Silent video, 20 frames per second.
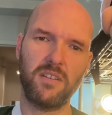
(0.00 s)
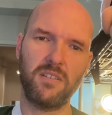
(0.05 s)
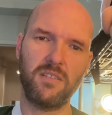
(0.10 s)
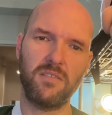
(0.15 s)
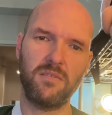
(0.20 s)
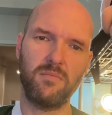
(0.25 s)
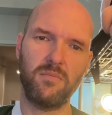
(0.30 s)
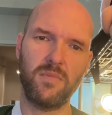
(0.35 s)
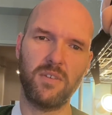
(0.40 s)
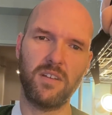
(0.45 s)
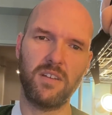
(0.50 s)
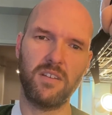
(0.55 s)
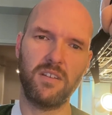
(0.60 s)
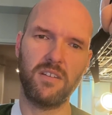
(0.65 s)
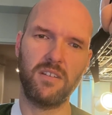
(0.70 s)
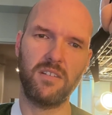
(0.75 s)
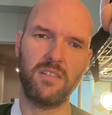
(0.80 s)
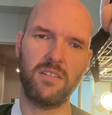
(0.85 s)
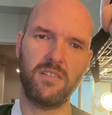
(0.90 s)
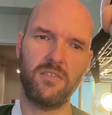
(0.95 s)
my
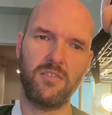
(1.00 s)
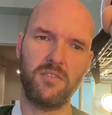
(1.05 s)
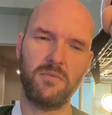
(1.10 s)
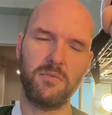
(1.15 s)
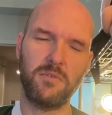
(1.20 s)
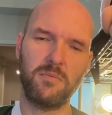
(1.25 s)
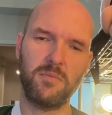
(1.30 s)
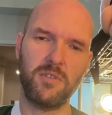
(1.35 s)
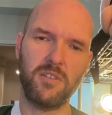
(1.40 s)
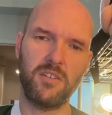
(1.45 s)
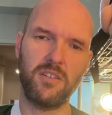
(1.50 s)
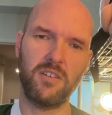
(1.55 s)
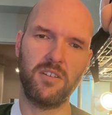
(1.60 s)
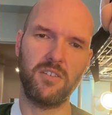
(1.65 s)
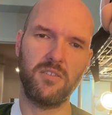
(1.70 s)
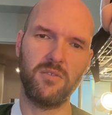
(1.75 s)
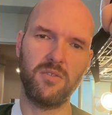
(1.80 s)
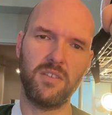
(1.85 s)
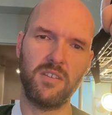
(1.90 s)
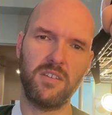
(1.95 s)
normal ability to
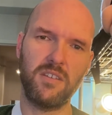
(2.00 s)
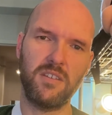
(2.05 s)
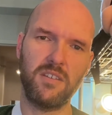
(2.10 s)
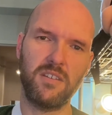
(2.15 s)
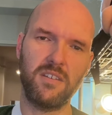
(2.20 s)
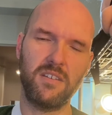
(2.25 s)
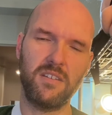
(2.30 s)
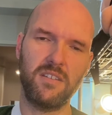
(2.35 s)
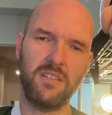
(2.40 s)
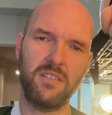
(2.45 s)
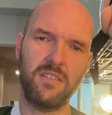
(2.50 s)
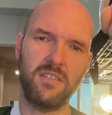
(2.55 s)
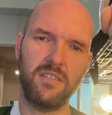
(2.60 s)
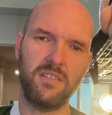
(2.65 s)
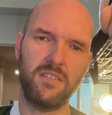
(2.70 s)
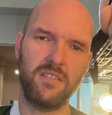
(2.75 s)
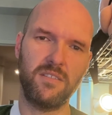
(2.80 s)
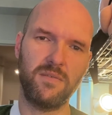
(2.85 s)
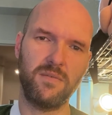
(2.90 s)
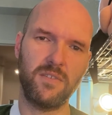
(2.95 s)
do the
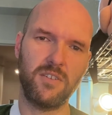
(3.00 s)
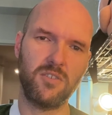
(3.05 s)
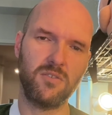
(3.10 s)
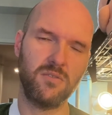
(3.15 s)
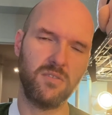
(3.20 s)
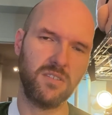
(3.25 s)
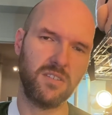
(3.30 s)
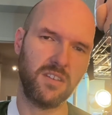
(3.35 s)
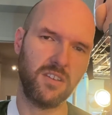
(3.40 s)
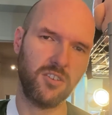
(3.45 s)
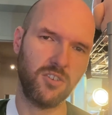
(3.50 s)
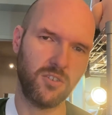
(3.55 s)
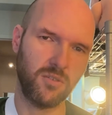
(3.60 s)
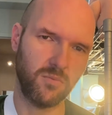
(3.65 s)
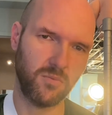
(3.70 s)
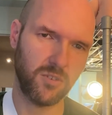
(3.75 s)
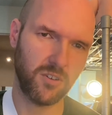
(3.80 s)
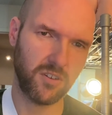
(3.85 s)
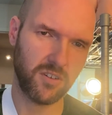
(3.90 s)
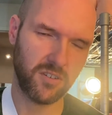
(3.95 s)
visualization
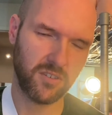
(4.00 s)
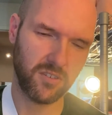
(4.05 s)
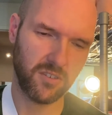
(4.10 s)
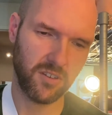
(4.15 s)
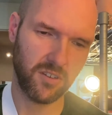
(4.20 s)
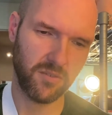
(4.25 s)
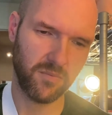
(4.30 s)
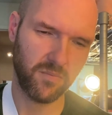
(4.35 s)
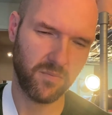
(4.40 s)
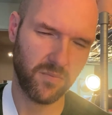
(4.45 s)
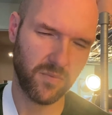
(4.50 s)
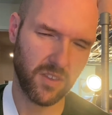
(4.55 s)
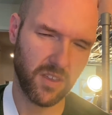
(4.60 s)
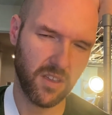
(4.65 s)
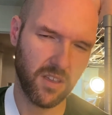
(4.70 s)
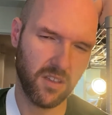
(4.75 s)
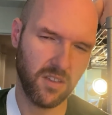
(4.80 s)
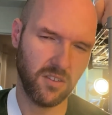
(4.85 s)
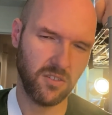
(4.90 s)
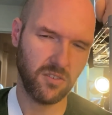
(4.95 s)
work. So
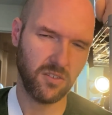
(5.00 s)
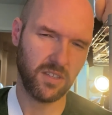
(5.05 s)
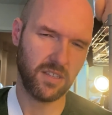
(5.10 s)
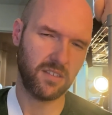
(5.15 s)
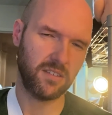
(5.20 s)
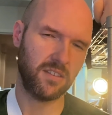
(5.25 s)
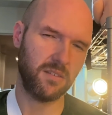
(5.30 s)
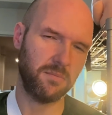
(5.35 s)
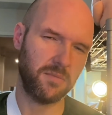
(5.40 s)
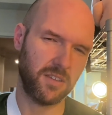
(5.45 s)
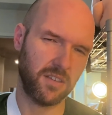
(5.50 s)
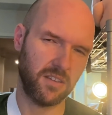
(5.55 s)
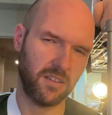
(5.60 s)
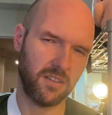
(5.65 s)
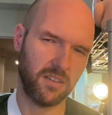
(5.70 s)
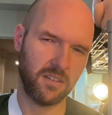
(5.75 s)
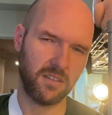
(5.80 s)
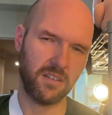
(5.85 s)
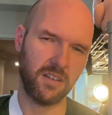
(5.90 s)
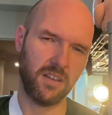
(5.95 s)
that's something
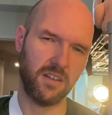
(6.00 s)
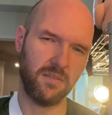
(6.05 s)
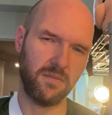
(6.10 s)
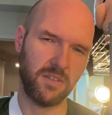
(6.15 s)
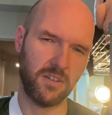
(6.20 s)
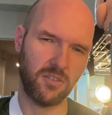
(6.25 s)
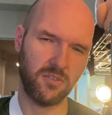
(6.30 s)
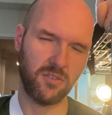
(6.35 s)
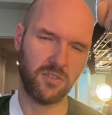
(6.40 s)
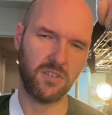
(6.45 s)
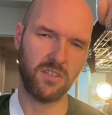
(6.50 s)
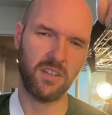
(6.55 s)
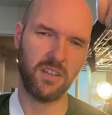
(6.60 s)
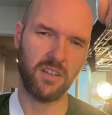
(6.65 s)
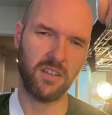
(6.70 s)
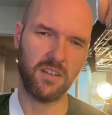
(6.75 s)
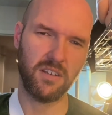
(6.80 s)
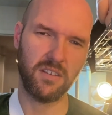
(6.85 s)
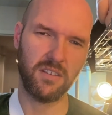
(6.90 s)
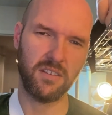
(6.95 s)
kind of interesting.
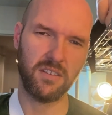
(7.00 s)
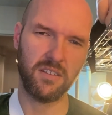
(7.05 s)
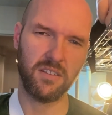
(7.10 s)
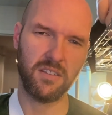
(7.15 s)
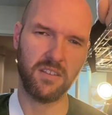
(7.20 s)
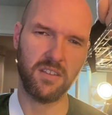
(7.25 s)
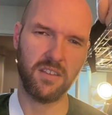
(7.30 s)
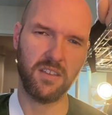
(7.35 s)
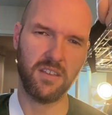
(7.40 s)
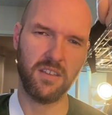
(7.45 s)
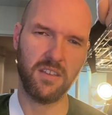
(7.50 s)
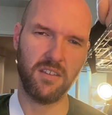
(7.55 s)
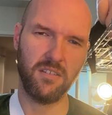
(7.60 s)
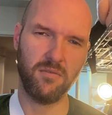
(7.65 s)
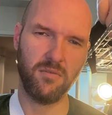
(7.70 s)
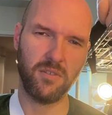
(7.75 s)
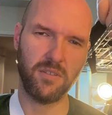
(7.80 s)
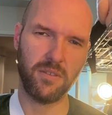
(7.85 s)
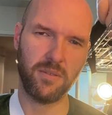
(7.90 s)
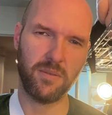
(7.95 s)
I didn't
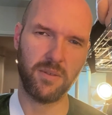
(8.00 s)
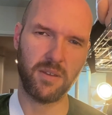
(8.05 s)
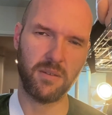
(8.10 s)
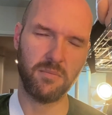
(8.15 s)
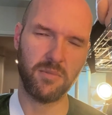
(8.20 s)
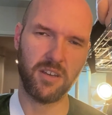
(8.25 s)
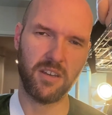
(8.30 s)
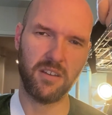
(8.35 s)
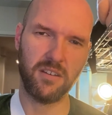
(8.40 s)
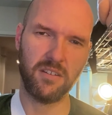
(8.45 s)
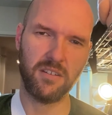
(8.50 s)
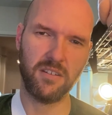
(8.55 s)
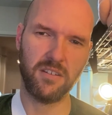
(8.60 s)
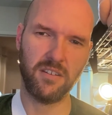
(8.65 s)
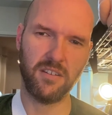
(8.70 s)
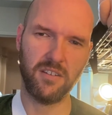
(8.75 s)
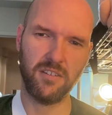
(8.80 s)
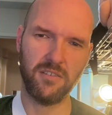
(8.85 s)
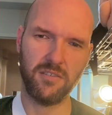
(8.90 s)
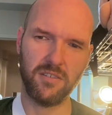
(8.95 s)
really think about,
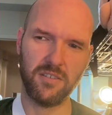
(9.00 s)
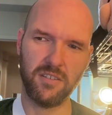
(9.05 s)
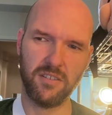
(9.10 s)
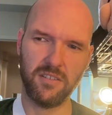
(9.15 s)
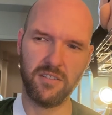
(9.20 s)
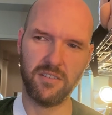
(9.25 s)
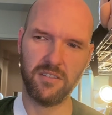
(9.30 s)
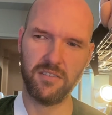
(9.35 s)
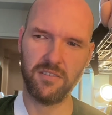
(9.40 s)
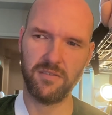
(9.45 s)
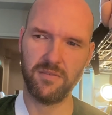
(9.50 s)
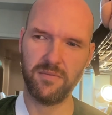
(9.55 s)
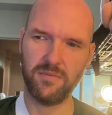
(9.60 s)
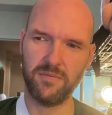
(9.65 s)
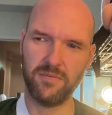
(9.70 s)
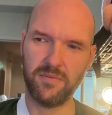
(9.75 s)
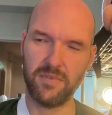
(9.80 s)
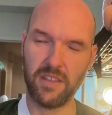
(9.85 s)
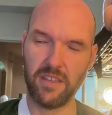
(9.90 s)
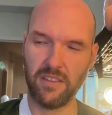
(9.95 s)
until
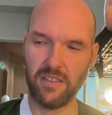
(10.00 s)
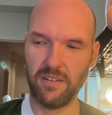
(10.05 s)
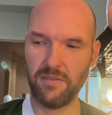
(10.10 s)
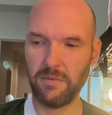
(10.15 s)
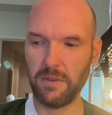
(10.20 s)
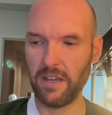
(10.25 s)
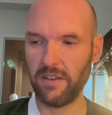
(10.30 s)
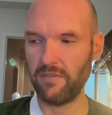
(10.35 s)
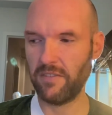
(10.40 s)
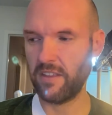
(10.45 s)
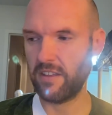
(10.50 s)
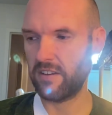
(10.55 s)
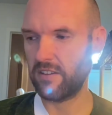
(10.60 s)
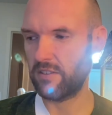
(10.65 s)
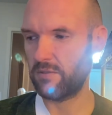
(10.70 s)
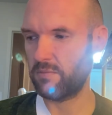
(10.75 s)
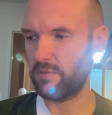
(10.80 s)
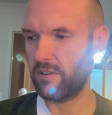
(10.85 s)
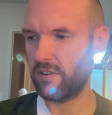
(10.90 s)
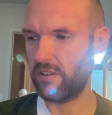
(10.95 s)
now that I'm having that
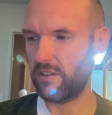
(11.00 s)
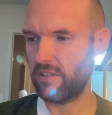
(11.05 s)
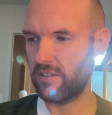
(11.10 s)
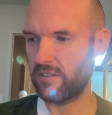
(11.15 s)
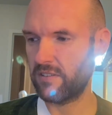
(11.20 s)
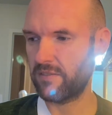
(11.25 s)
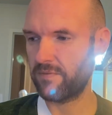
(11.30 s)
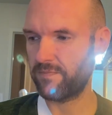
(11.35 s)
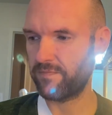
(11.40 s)
experience.